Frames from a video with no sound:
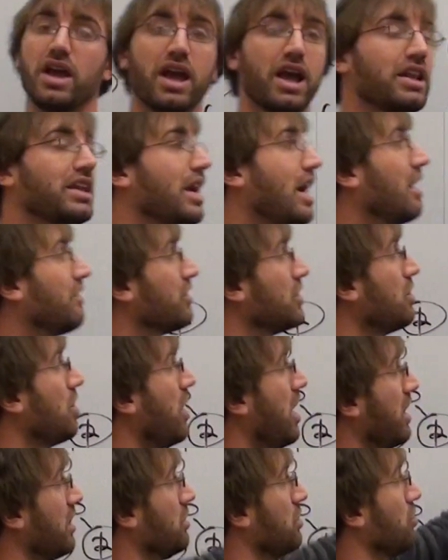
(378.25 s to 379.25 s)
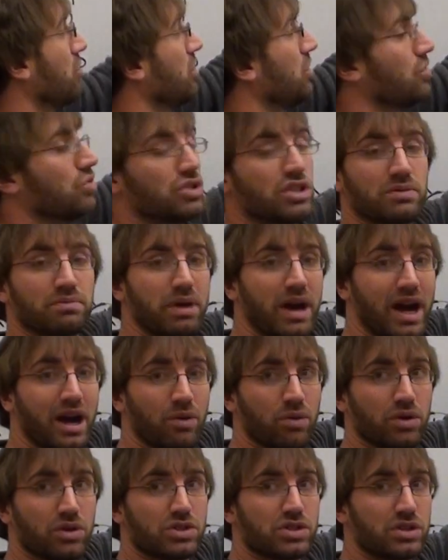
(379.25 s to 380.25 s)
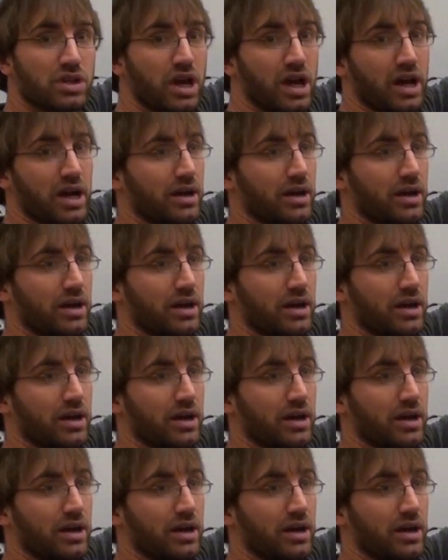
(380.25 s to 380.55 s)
and you have to know how to do it using powers,